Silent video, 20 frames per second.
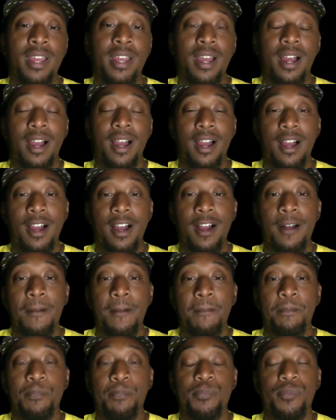
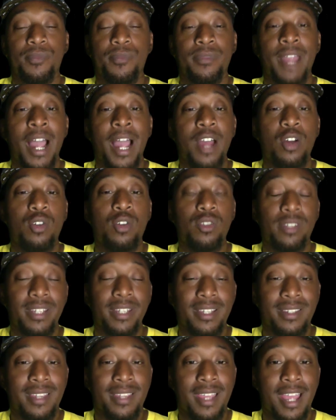Not only
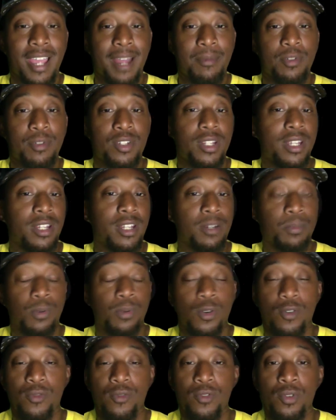is he able to get
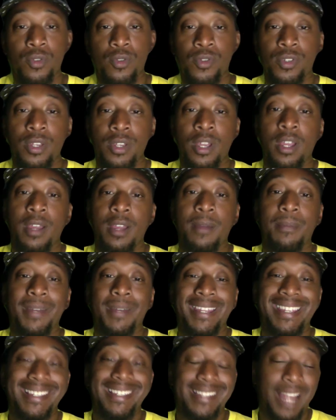approvals, but
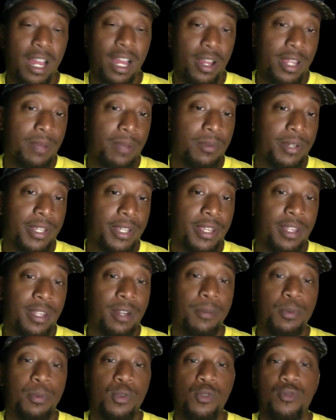he's now able to get
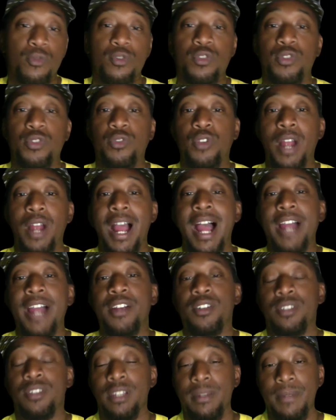approvals for
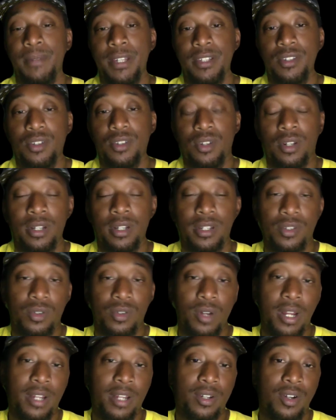higher limits on his
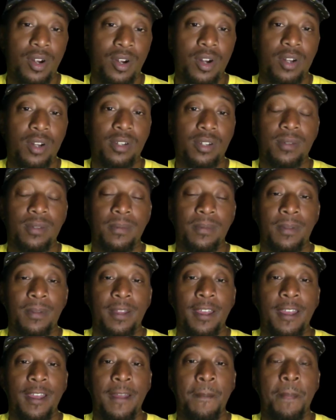credit cards.
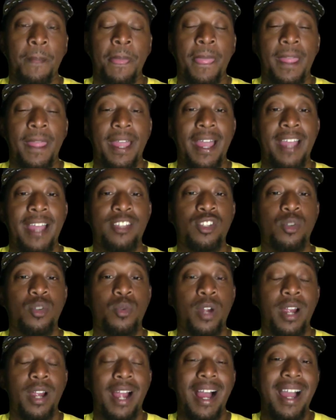Okay, as to
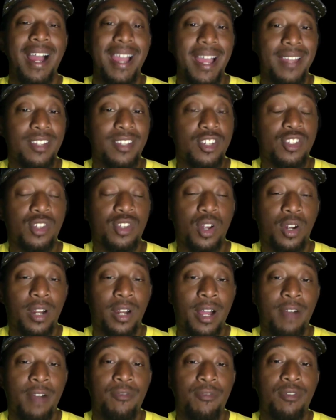where I had to start
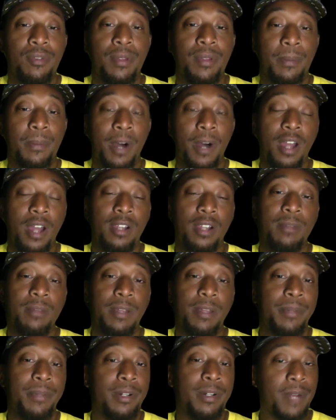out from the bottom
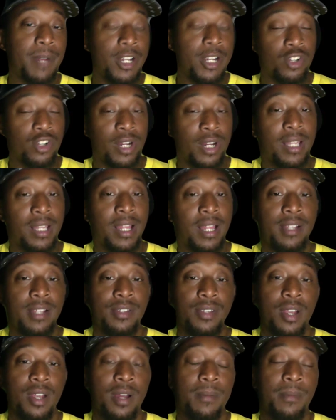and built my trade lines
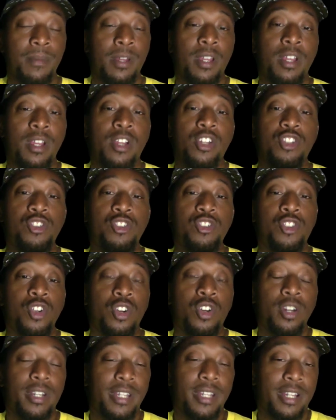up.
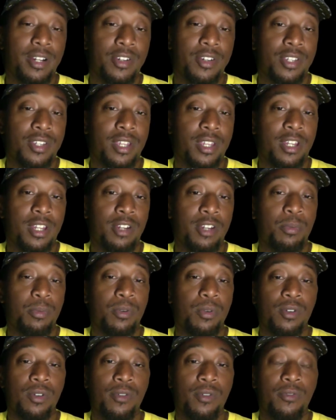John here is getting
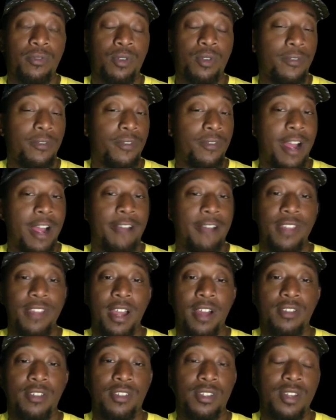approved for
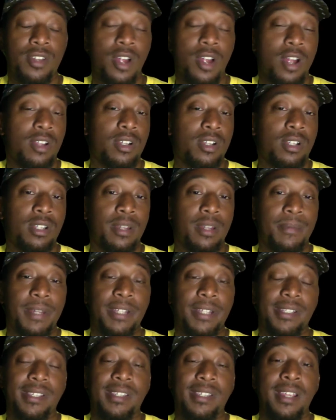$5,000
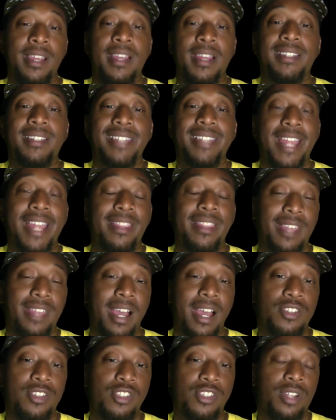limits,
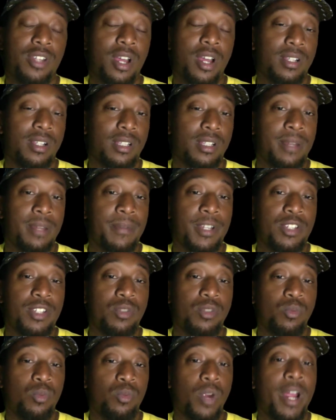$10,000 limits
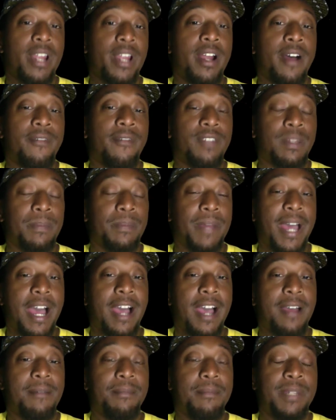right off the
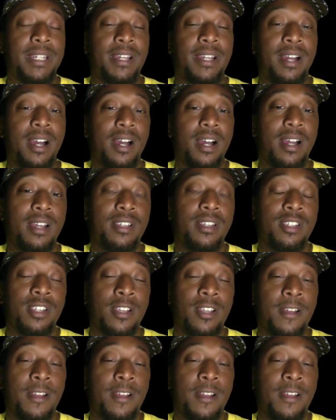bat, because